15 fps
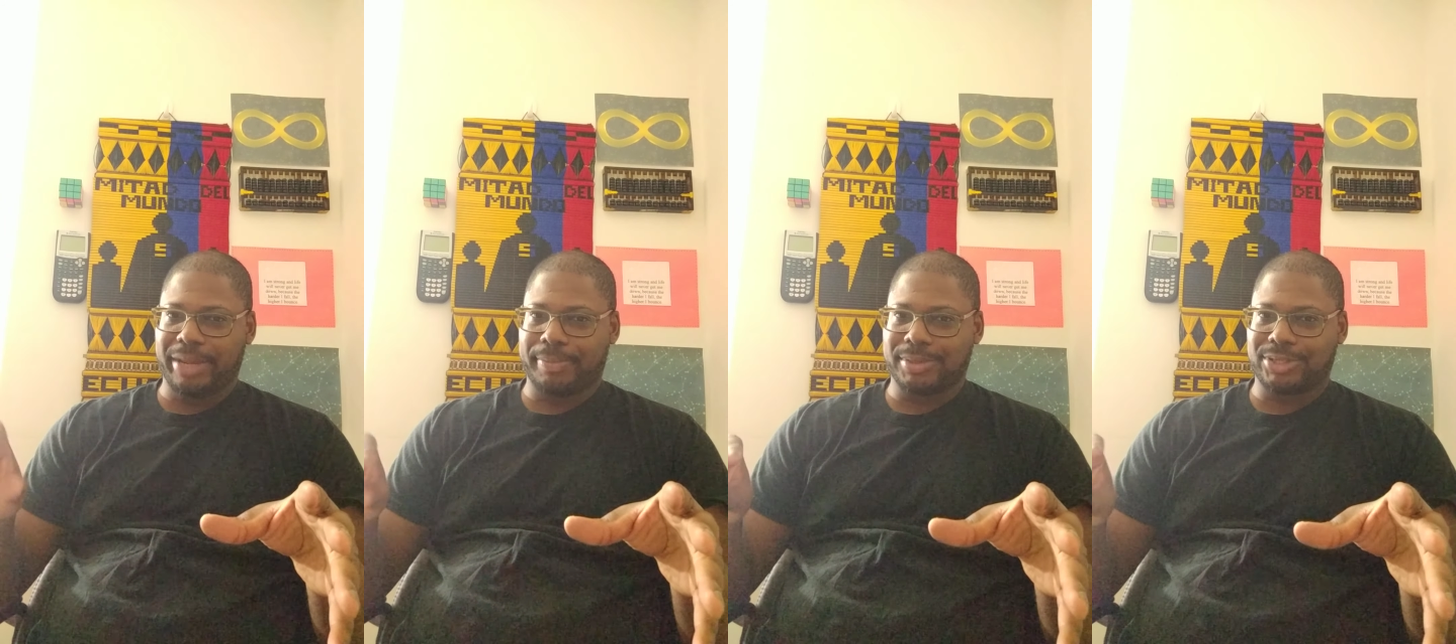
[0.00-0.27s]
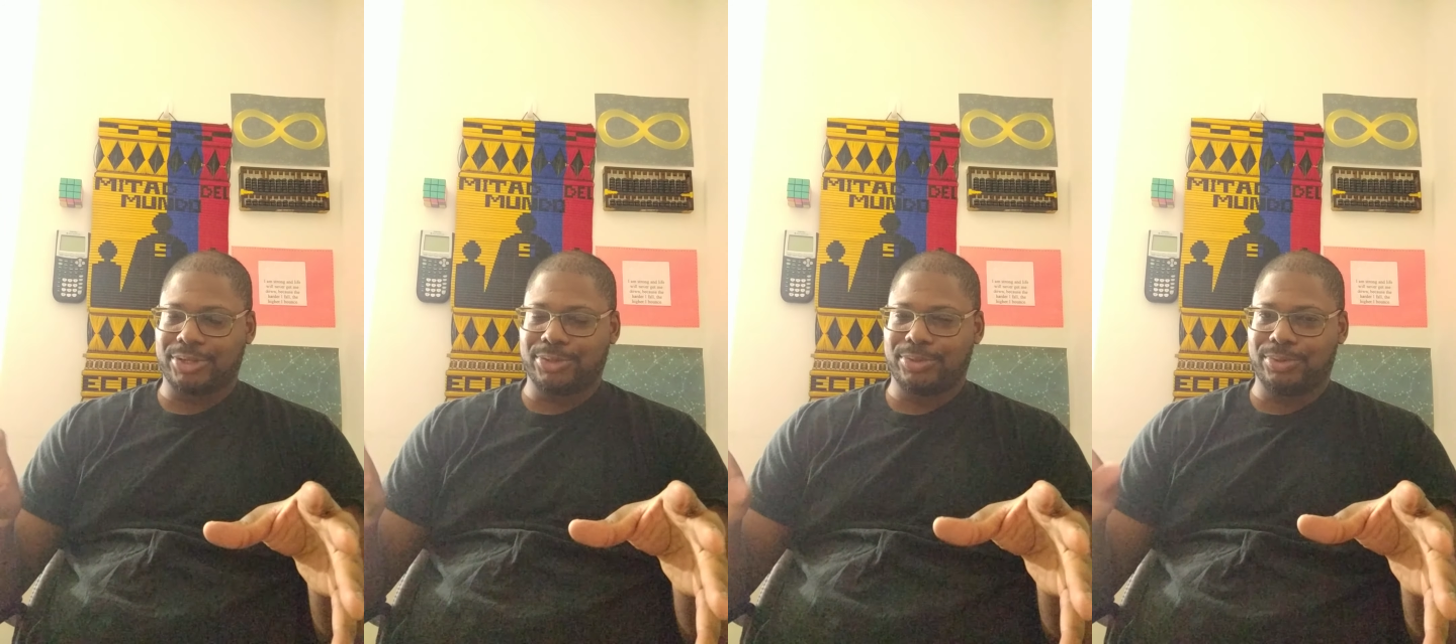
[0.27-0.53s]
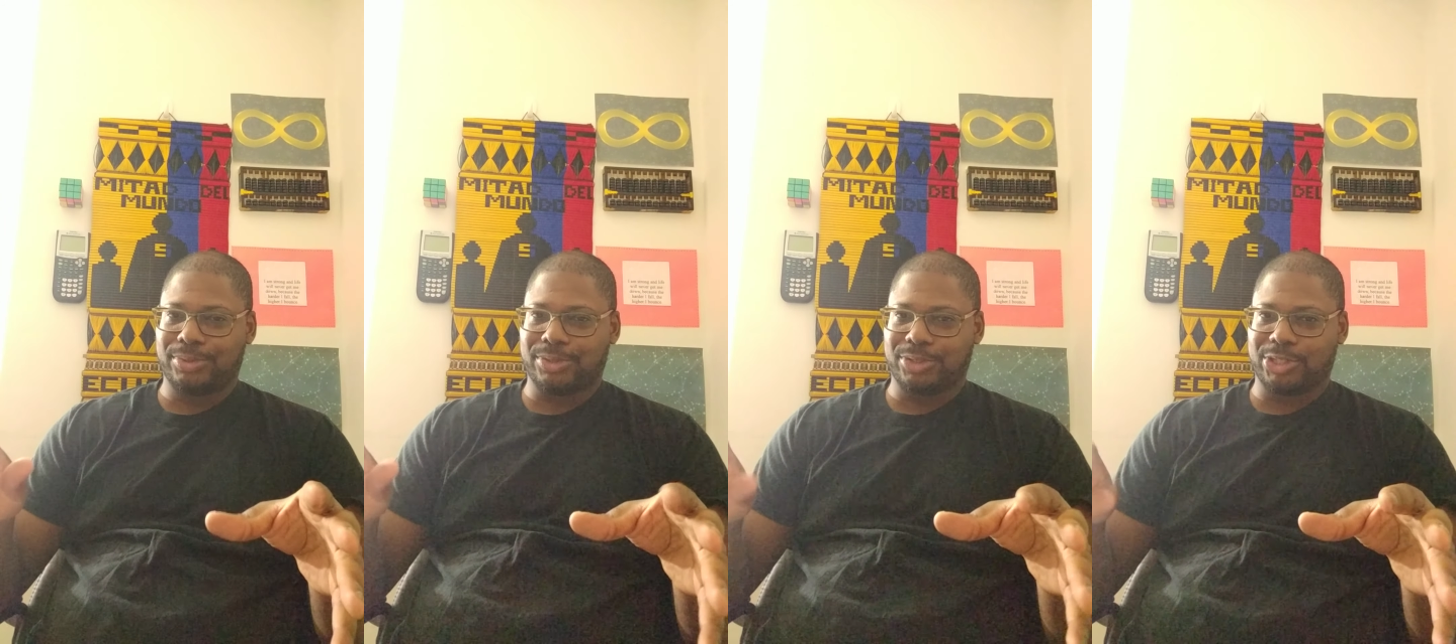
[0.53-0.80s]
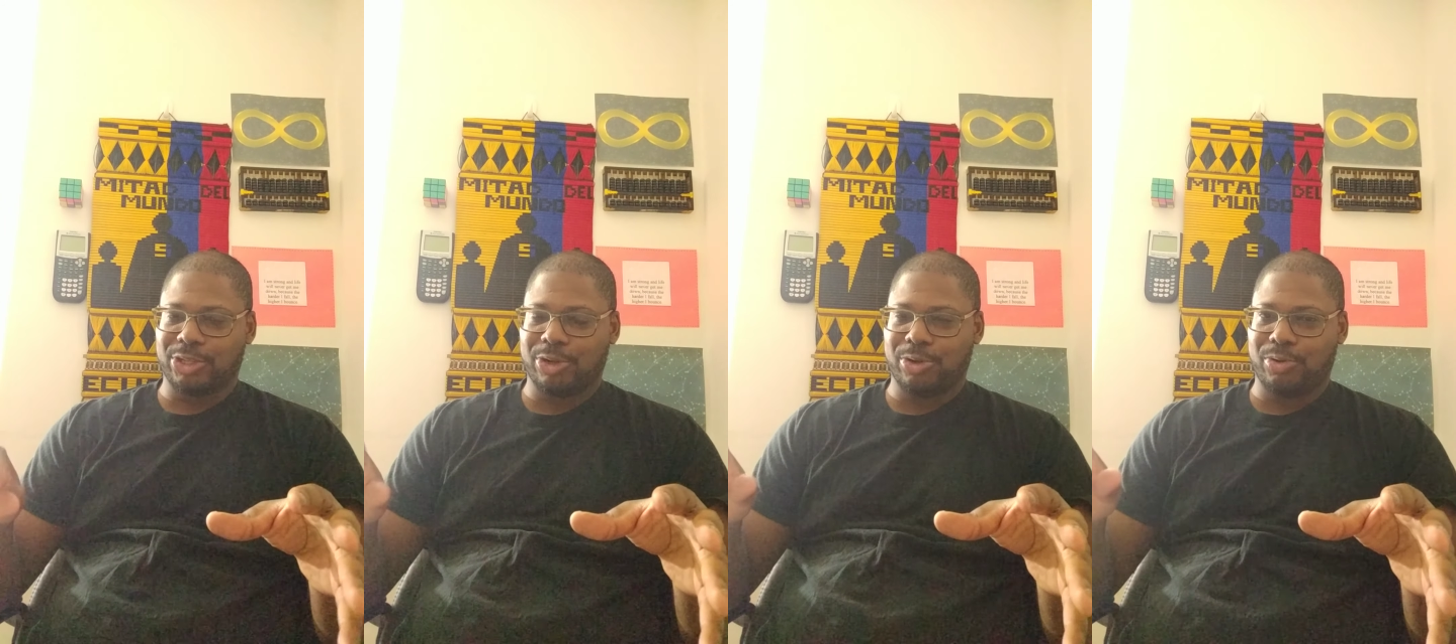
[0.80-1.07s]
episodes or
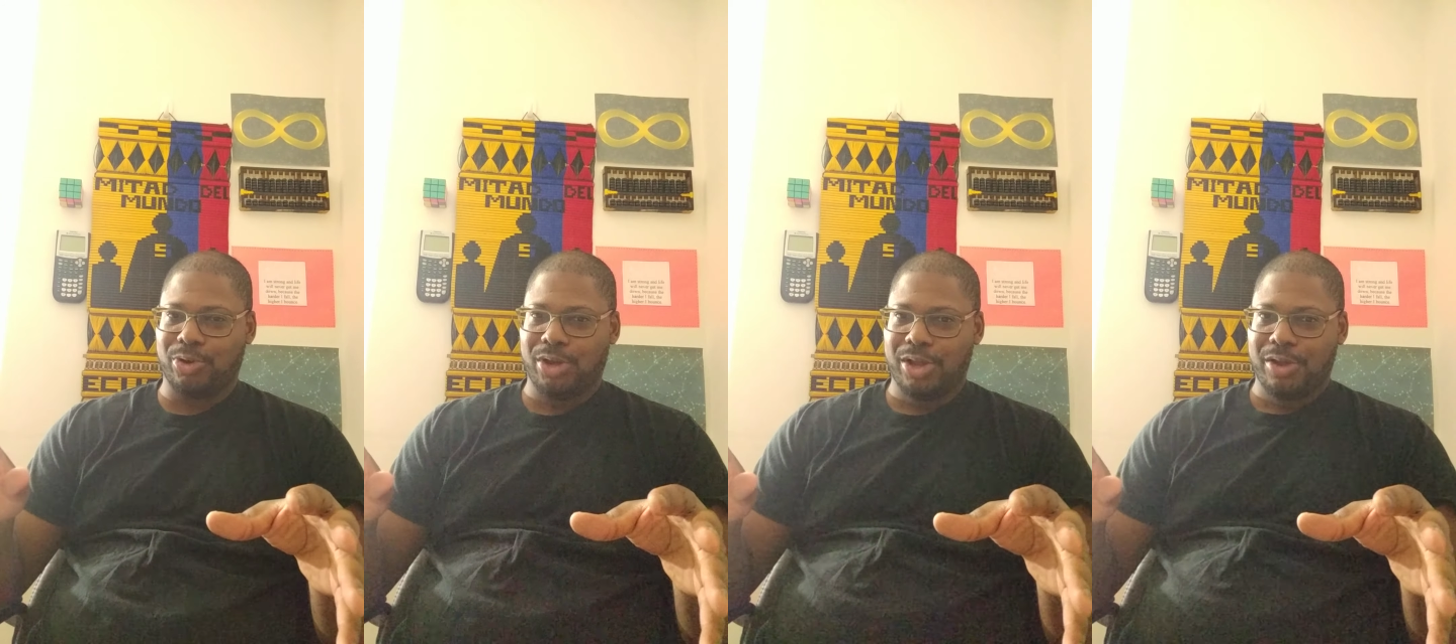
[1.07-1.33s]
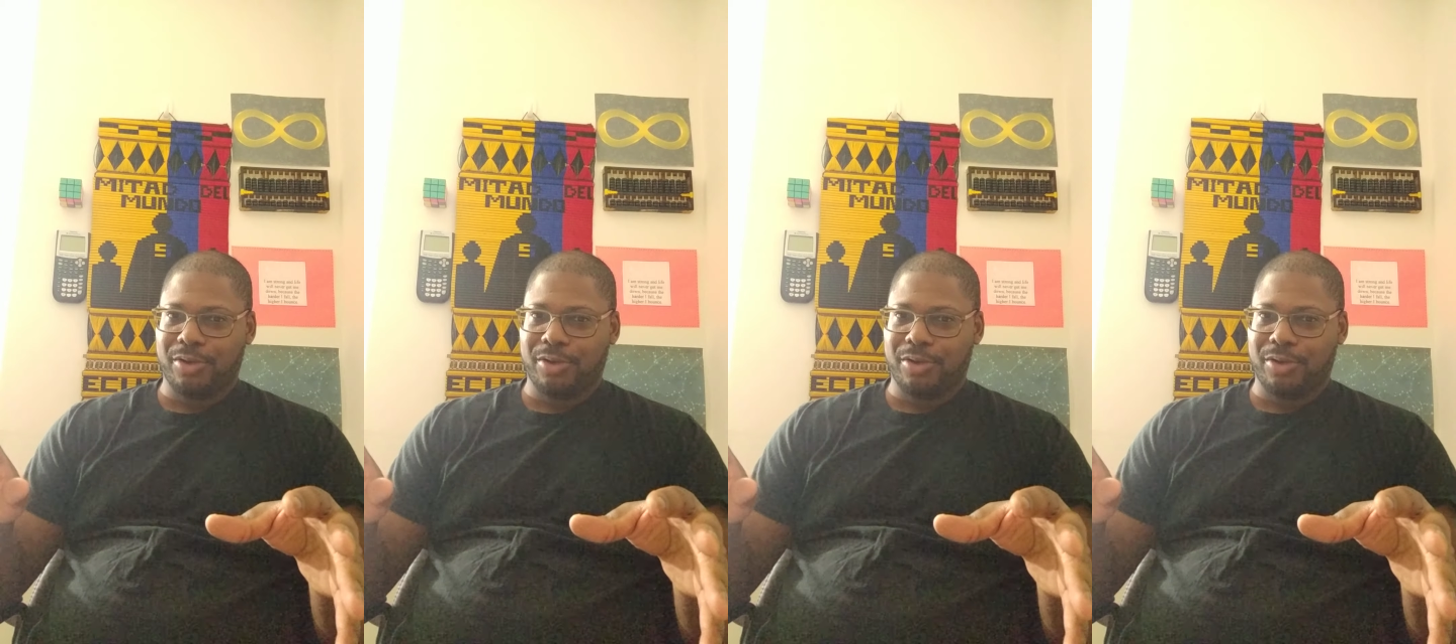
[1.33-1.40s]
so